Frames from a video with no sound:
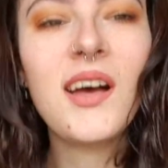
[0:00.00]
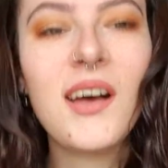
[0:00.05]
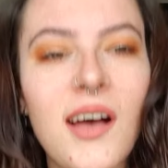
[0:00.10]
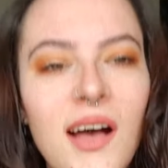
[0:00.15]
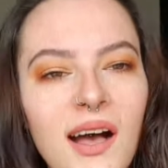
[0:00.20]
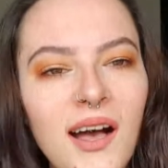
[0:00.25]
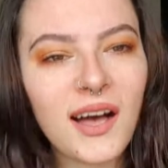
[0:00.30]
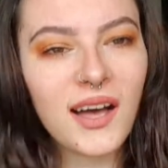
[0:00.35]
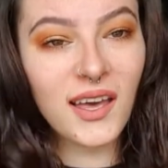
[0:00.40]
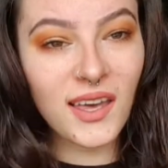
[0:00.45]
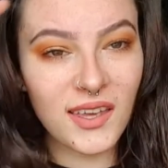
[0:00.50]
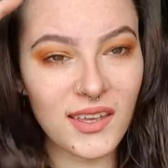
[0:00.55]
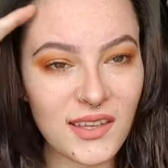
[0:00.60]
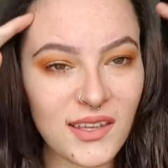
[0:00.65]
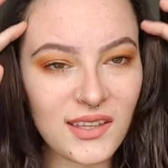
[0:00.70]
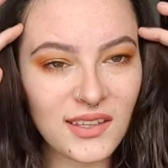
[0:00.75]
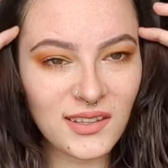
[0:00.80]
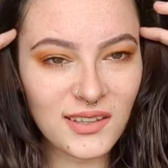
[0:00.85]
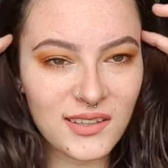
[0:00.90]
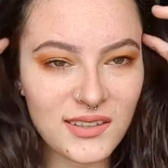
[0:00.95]

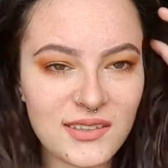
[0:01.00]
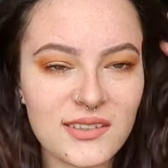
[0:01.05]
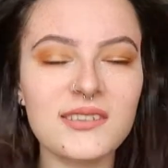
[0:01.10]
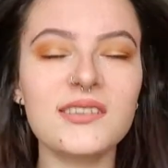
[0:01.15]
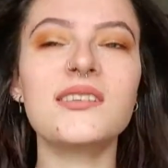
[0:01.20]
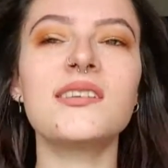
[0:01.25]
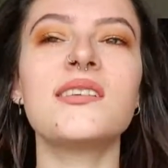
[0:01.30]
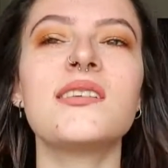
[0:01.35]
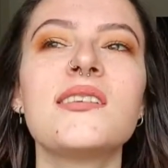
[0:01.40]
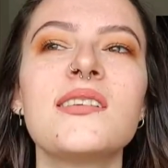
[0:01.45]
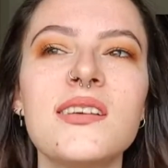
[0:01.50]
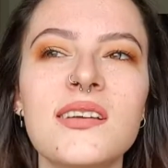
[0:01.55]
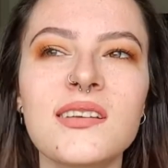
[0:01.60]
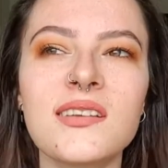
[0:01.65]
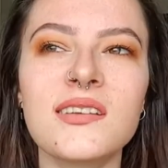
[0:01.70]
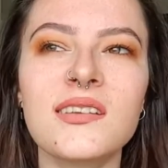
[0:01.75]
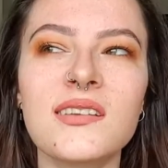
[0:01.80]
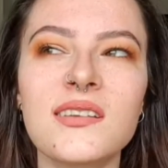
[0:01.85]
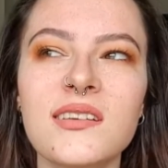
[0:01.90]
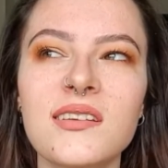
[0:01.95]
I
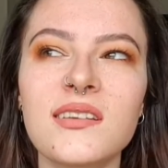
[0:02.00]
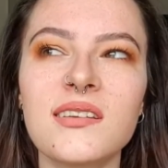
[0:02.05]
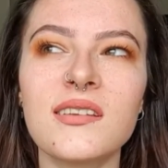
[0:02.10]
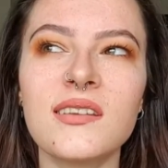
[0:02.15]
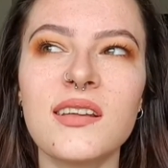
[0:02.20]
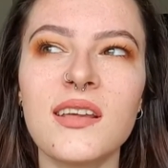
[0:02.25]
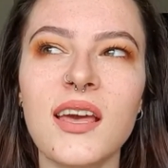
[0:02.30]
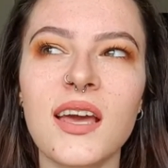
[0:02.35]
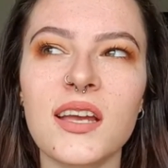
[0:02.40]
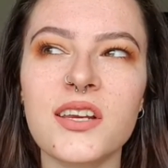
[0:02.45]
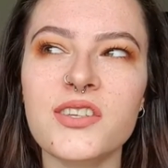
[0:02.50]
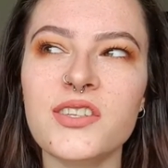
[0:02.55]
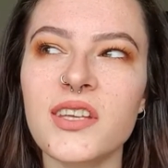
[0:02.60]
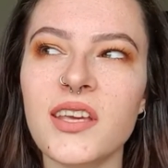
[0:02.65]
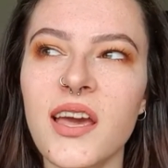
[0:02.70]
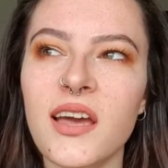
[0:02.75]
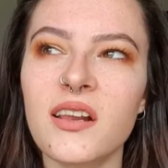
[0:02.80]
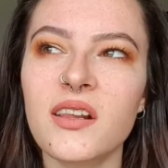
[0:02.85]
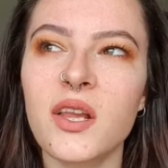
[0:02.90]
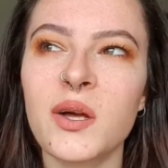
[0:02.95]
actually
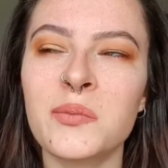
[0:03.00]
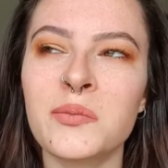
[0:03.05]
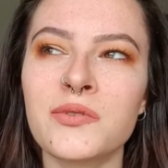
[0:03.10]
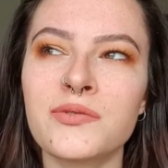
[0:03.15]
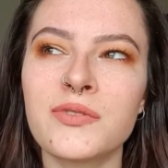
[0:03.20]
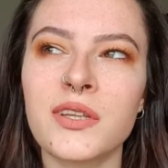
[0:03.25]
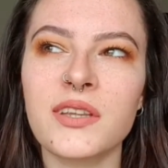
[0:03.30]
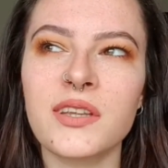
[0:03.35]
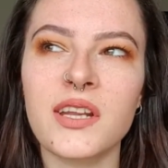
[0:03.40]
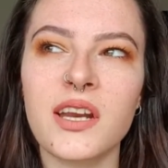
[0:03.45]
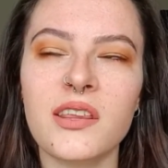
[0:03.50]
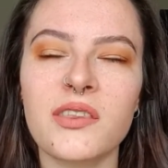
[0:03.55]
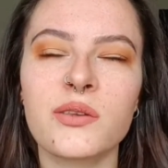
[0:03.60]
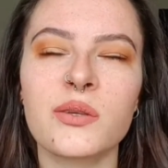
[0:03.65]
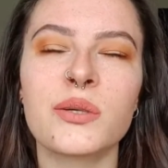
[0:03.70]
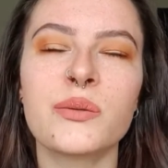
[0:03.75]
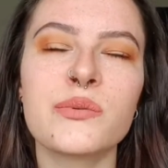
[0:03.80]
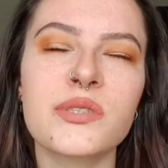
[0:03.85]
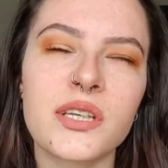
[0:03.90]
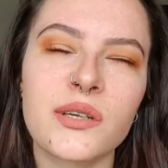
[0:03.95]
had a lot more fun than I thought
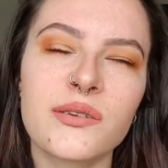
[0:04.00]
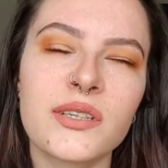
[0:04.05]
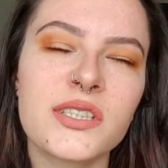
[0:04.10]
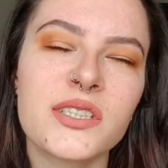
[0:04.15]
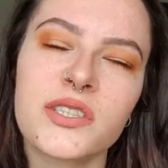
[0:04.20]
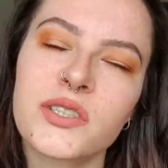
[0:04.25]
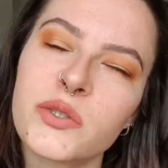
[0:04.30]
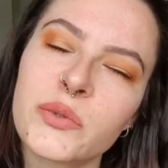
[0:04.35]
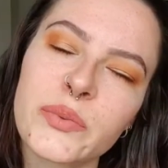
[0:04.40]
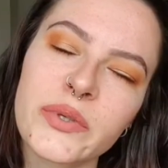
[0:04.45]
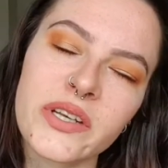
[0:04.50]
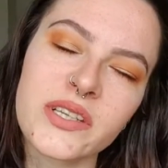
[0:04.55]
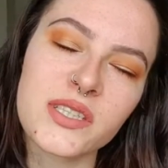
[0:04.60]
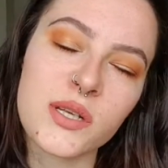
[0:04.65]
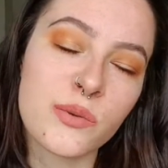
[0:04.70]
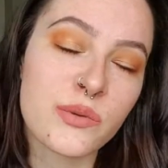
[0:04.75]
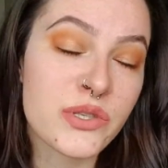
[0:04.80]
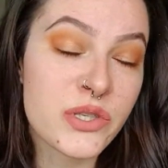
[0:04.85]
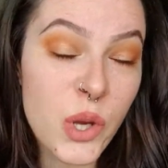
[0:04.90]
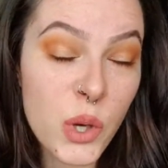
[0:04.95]
I was going to because I
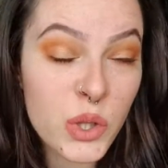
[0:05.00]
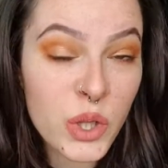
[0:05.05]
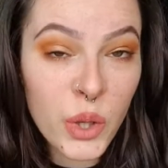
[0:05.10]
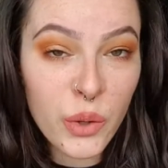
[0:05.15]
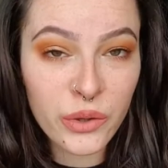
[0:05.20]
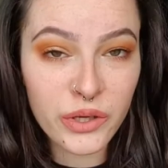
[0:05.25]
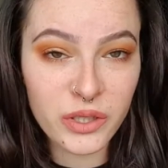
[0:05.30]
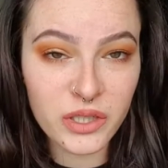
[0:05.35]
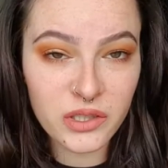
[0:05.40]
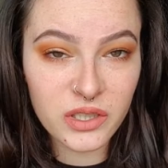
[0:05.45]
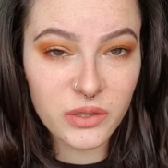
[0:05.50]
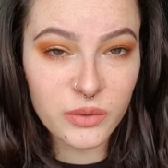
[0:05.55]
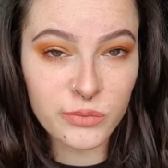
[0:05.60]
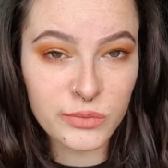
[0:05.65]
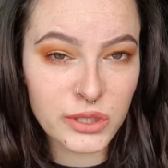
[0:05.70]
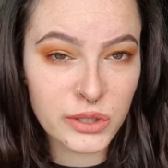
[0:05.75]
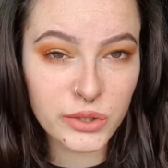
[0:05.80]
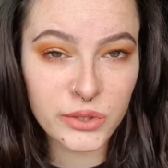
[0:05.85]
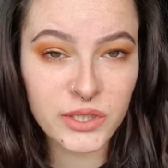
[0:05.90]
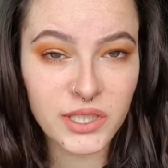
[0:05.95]
was so low in
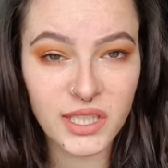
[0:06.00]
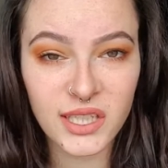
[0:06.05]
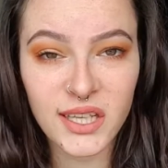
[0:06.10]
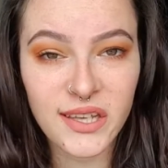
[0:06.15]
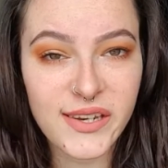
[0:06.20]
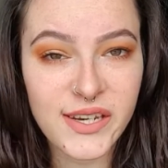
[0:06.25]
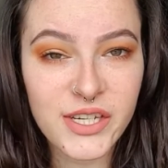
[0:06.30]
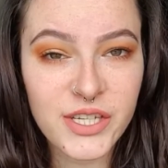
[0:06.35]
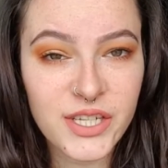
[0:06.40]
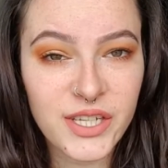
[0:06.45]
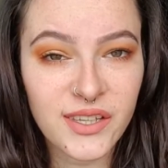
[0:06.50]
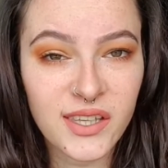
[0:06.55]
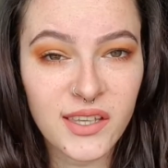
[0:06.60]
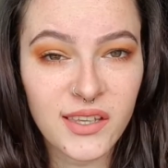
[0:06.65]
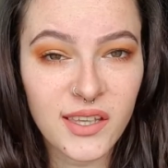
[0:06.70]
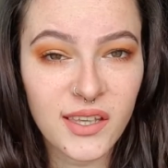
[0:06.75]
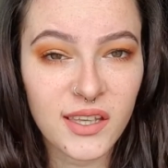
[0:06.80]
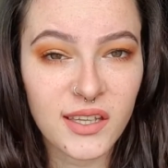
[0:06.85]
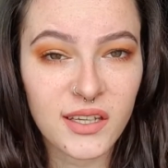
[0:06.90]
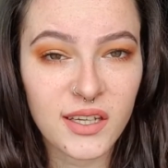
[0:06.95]
mood and energy
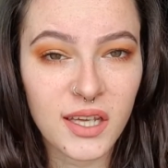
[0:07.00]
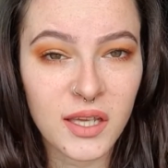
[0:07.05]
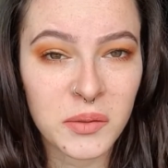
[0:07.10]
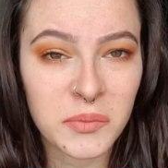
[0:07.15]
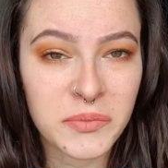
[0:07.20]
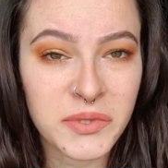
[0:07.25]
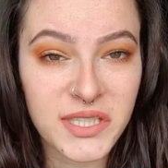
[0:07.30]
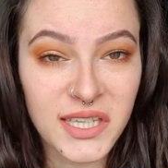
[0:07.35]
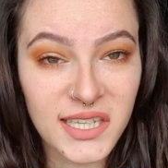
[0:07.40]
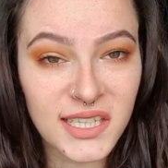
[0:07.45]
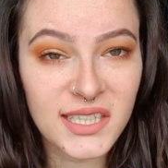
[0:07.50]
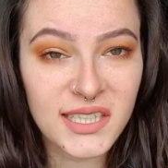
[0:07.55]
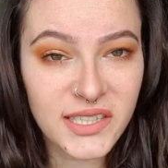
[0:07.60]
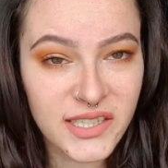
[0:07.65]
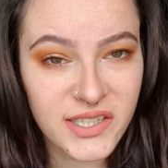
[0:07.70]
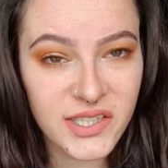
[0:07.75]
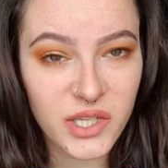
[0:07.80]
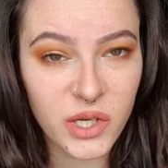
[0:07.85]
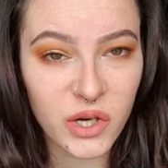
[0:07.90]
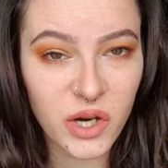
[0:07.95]
and I'm sick,
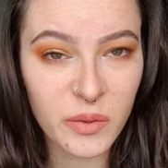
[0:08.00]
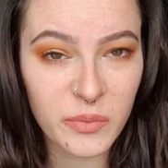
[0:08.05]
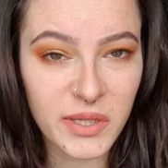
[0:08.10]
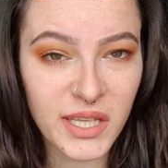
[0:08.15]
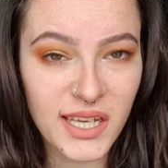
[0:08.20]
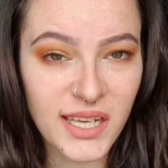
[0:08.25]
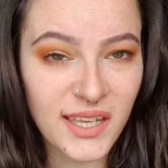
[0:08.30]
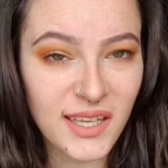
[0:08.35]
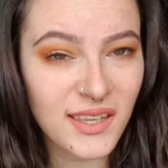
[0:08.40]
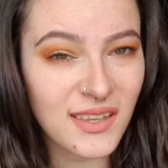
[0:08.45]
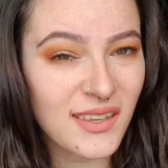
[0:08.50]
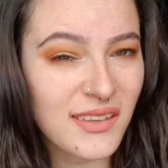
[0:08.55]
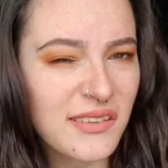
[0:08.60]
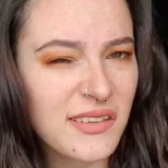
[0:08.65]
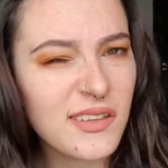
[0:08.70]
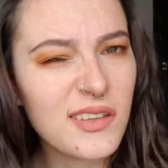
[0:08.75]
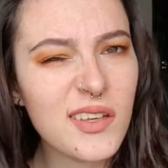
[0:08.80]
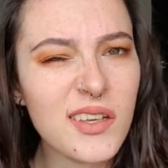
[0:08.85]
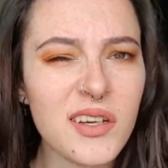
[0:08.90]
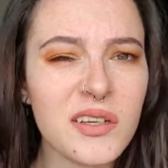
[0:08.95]
so I'm like,
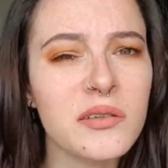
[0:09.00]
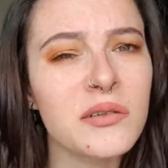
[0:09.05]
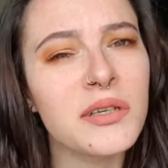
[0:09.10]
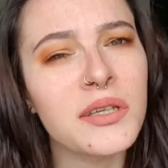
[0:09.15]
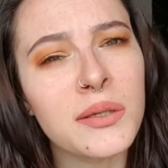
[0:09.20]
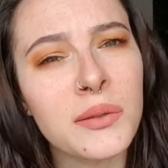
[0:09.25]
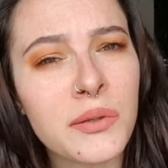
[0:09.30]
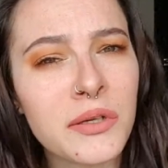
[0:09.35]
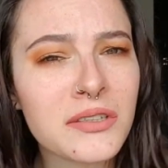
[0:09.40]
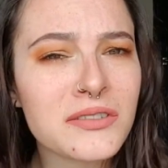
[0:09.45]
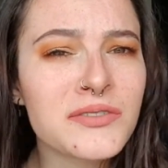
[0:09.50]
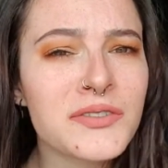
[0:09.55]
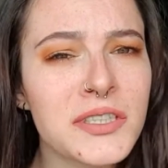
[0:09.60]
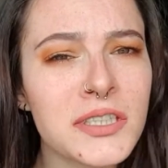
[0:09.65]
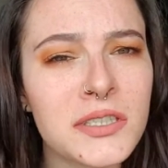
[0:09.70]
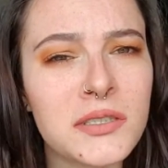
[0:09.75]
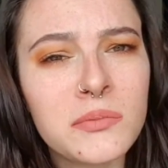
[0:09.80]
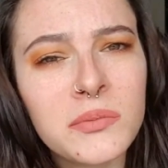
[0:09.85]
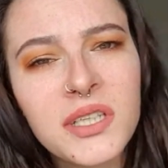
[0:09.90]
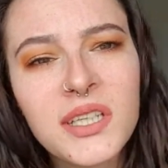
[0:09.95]
I don't really want to
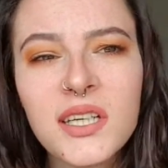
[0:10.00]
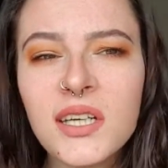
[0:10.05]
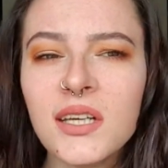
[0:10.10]
film.